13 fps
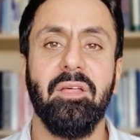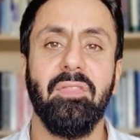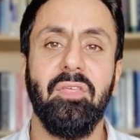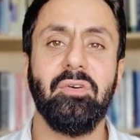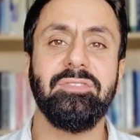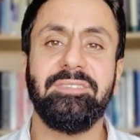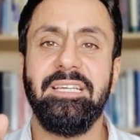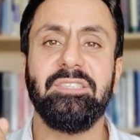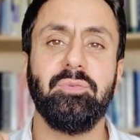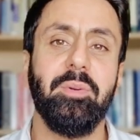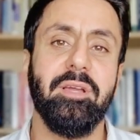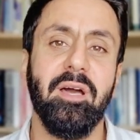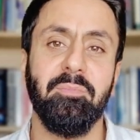Those deeds
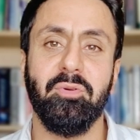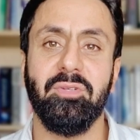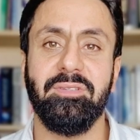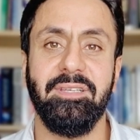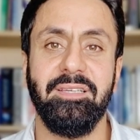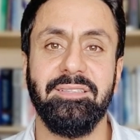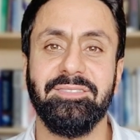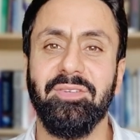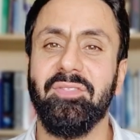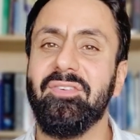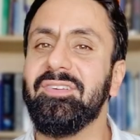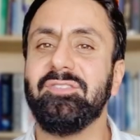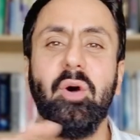will become good deeds. So
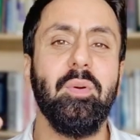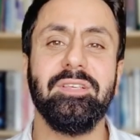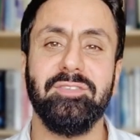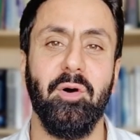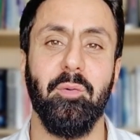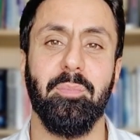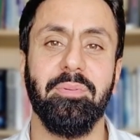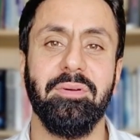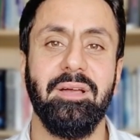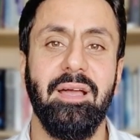there is always hope.